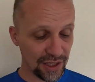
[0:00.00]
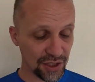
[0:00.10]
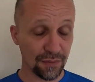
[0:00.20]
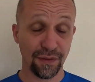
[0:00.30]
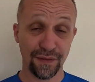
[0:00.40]

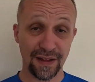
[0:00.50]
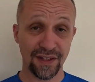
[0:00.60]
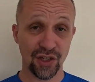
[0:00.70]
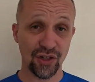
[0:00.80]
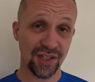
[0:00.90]
So if you found
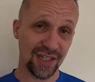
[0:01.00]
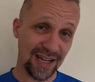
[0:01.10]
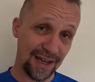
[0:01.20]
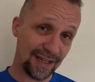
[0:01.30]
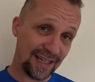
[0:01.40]
this interesting,
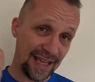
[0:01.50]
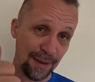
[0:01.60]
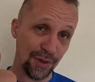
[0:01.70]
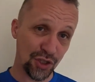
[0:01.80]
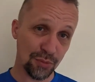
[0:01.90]
yeah,
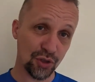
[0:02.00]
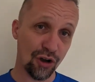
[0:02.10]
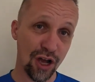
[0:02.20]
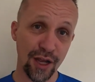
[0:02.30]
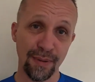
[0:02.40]
hit me a
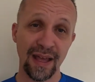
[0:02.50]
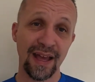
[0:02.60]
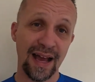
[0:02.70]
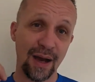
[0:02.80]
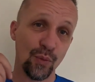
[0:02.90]
subscribe,
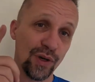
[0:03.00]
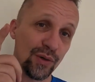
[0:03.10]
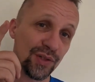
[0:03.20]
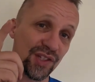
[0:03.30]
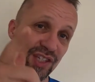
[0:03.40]
and
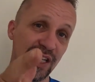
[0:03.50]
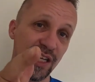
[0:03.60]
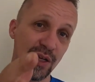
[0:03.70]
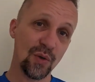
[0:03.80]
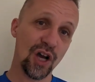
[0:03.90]
we'll see
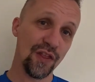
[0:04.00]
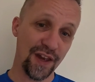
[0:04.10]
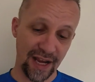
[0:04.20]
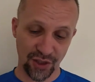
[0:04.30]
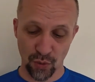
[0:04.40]
you on
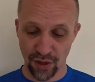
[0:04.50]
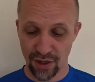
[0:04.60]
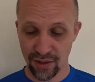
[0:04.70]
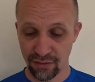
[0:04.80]
the next one.